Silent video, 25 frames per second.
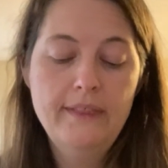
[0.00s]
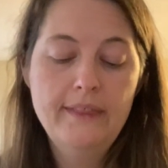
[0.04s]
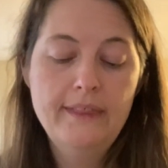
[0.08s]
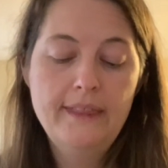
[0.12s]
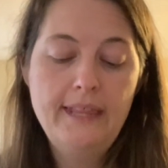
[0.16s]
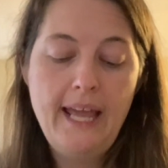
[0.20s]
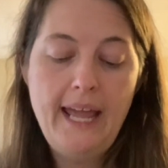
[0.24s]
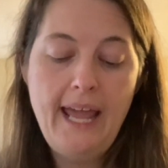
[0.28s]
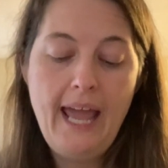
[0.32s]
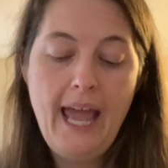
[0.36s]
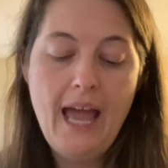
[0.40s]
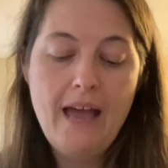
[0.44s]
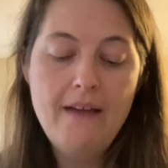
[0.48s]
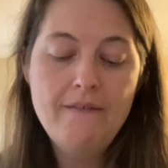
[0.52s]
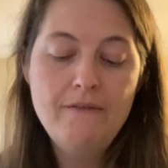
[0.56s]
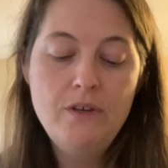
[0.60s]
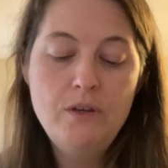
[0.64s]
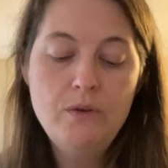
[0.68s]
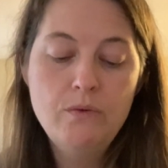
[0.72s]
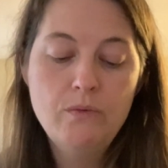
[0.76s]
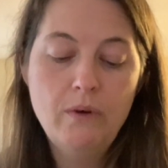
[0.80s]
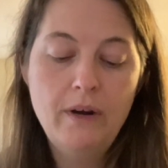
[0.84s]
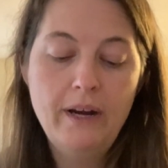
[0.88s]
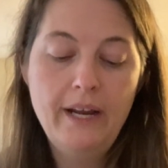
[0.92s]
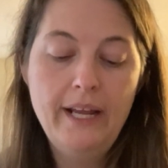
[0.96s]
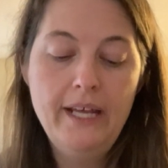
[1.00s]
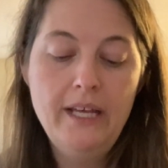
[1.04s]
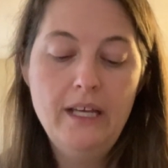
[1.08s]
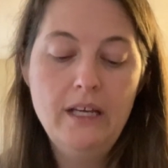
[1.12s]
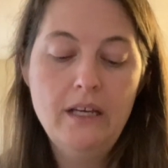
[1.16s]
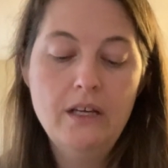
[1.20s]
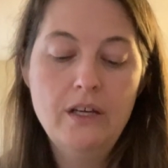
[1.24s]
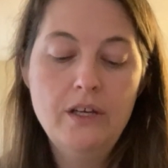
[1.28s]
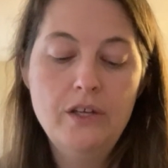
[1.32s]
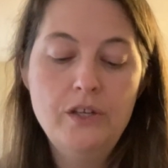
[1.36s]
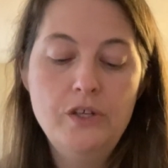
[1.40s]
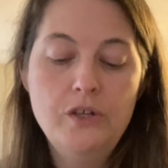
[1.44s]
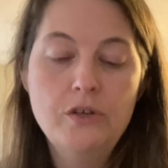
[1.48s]
they have you rank
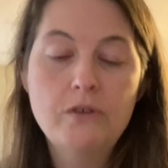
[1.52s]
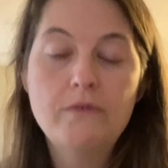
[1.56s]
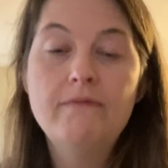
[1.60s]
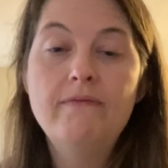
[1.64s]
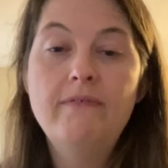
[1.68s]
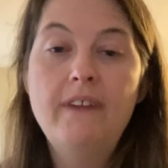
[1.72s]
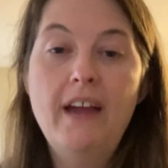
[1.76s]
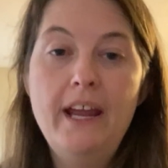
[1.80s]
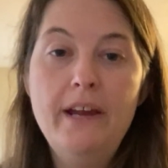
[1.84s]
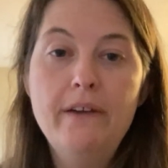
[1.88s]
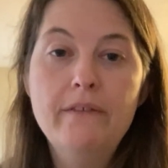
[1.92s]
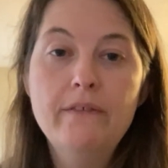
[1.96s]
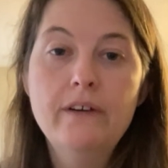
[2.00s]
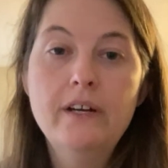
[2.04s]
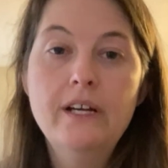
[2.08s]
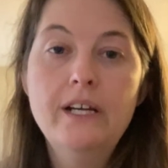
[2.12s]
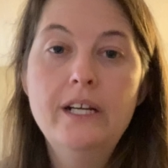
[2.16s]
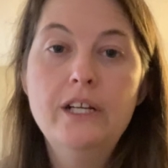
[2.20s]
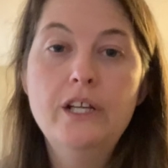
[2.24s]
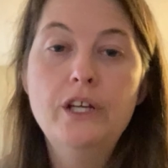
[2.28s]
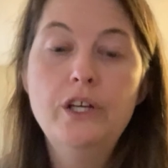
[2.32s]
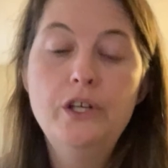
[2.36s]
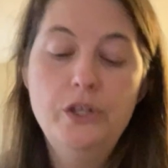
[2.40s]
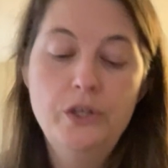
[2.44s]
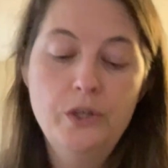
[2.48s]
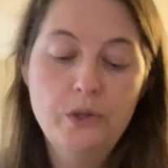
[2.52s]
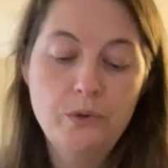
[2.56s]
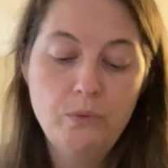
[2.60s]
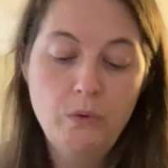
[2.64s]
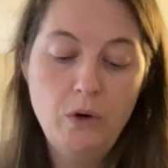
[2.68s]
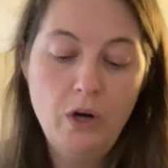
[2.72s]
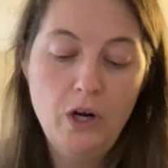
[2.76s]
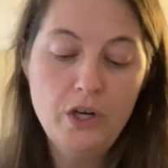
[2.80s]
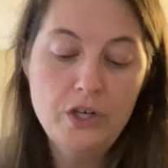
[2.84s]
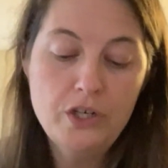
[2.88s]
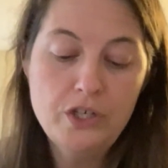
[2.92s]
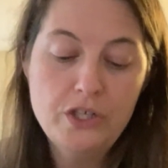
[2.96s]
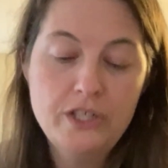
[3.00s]
your favorite, your
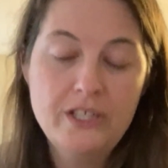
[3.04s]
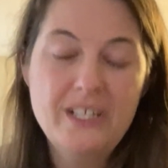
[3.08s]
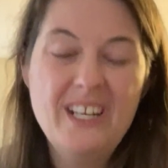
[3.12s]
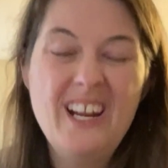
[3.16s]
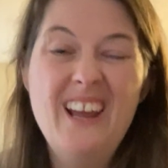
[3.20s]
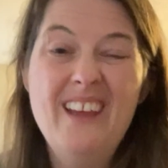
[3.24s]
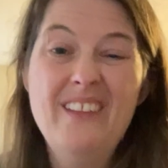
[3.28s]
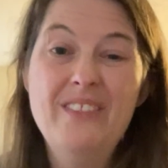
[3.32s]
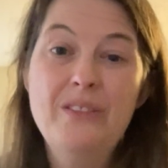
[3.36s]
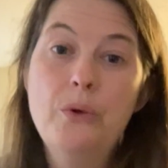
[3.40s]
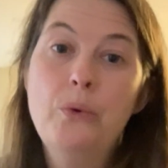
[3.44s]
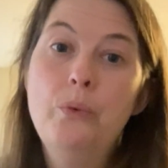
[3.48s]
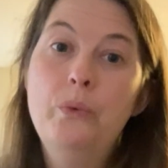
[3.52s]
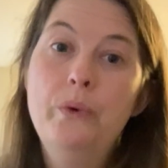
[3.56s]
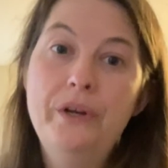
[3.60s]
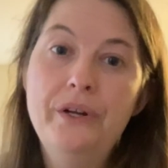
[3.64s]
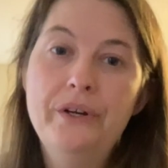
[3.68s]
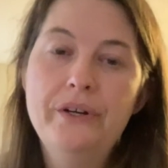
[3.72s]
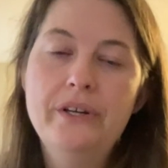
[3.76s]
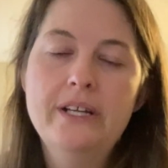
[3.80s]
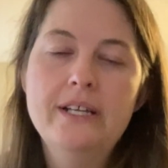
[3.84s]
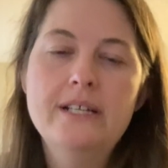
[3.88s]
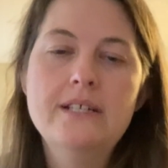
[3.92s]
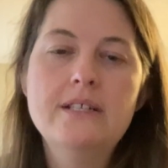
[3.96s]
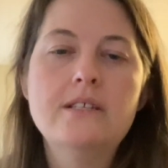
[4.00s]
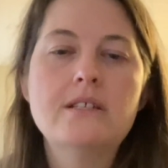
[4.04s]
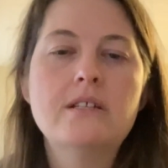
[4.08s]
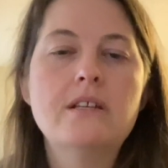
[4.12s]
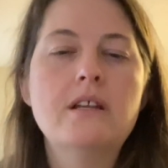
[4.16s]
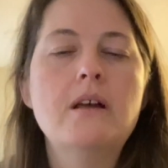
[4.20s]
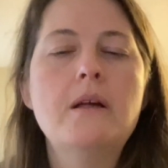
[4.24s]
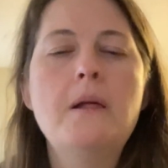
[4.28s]
worst, and the weirdest.